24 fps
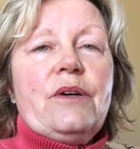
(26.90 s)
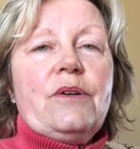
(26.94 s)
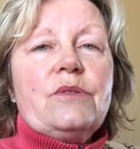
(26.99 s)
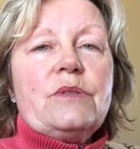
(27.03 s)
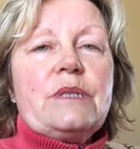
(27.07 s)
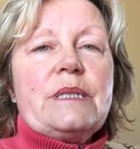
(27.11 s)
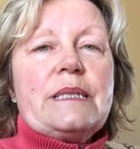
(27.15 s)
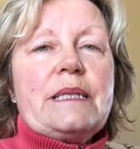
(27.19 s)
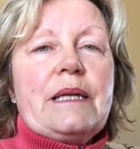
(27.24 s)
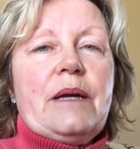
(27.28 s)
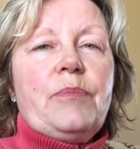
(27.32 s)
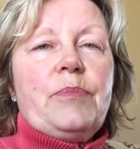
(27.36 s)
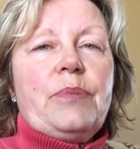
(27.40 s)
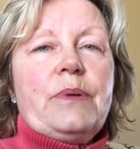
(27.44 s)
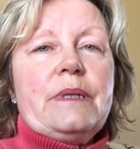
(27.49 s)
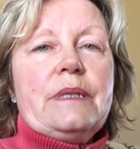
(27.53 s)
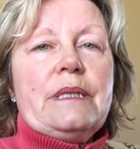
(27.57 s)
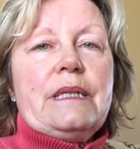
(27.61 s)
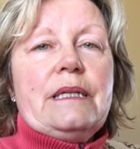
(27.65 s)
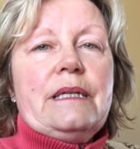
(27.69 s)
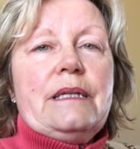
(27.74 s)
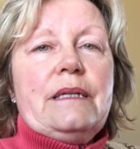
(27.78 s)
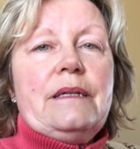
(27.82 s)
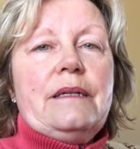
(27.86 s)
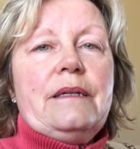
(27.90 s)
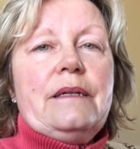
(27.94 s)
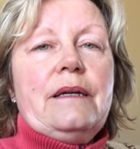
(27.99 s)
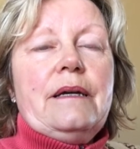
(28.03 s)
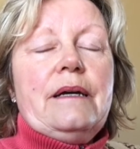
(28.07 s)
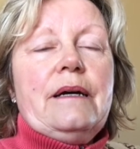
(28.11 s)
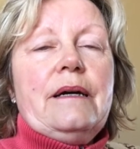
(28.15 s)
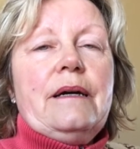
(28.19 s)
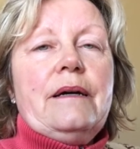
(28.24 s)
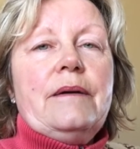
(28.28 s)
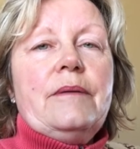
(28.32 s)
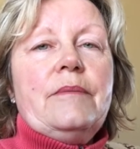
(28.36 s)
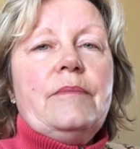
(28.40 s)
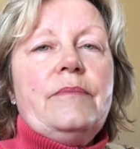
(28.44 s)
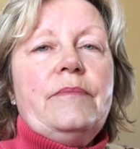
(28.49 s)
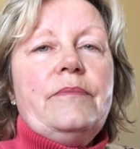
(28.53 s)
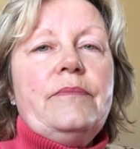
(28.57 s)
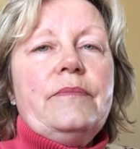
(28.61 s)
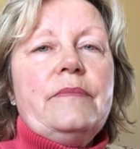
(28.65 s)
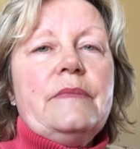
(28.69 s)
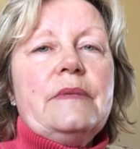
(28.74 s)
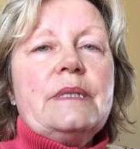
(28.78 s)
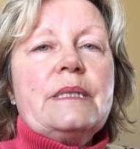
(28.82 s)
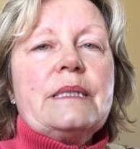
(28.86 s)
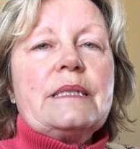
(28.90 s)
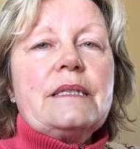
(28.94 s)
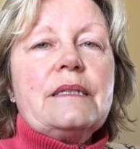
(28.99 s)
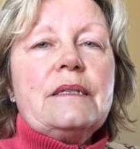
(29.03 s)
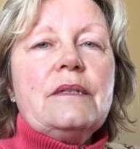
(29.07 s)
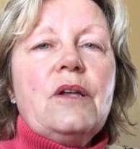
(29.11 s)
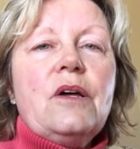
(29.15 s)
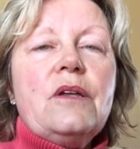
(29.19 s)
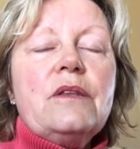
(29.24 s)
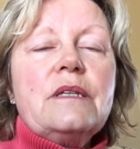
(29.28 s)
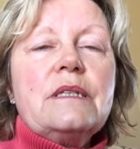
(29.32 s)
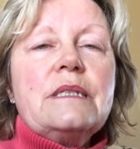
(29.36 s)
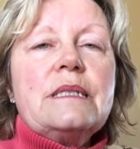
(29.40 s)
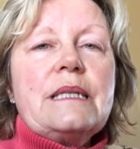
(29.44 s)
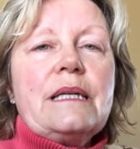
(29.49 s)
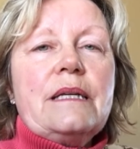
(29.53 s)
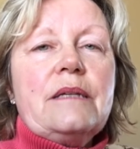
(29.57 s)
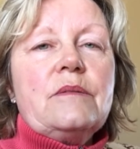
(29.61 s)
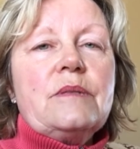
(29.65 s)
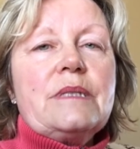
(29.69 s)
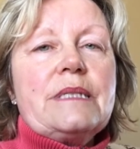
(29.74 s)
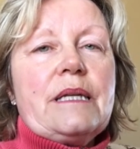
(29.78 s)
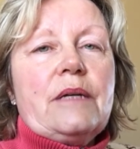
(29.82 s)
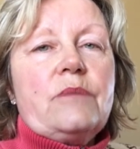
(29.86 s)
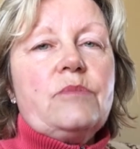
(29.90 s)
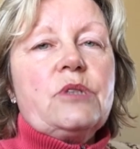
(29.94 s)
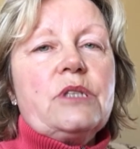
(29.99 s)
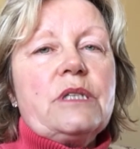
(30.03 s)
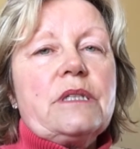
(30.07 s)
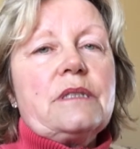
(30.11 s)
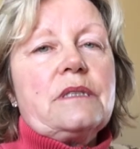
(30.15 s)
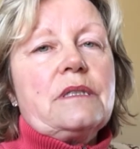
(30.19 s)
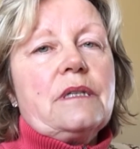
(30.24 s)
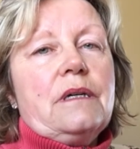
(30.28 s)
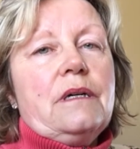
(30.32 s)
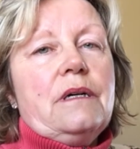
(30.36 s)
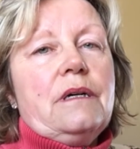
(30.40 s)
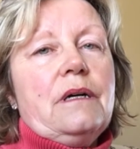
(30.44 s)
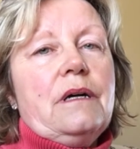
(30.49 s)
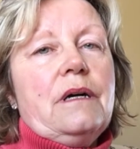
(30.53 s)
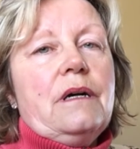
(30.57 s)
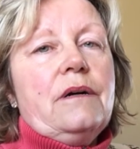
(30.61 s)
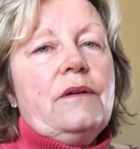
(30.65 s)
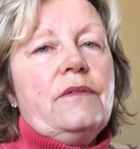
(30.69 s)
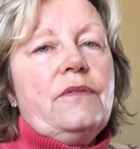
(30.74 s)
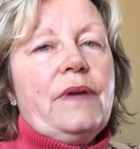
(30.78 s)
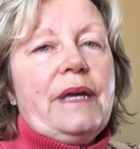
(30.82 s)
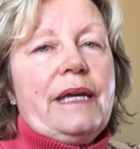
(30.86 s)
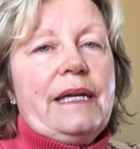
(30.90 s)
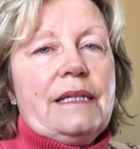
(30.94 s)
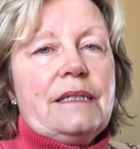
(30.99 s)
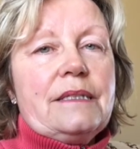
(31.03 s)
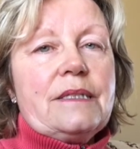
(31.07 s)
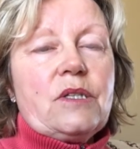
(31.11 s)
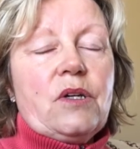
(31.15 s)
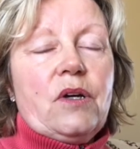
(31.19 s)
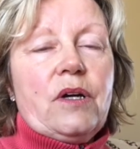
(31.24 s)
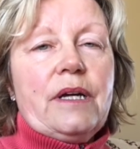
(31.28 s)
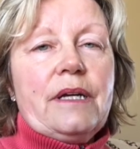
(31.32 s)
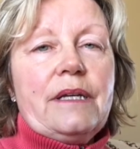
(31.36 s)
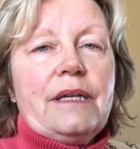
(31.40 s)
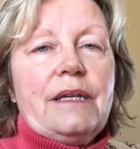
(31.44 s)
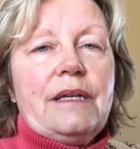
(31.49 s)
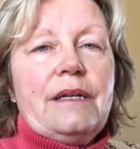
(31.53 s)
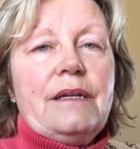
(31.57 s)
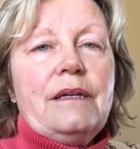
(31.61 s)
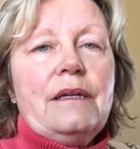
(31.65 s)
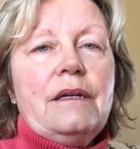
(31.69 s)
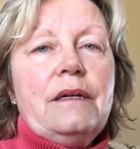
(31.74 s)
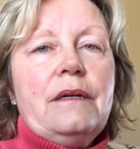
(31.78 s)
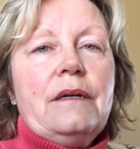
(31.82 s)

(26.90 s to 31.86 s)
separately, still on the same subject of anxiety,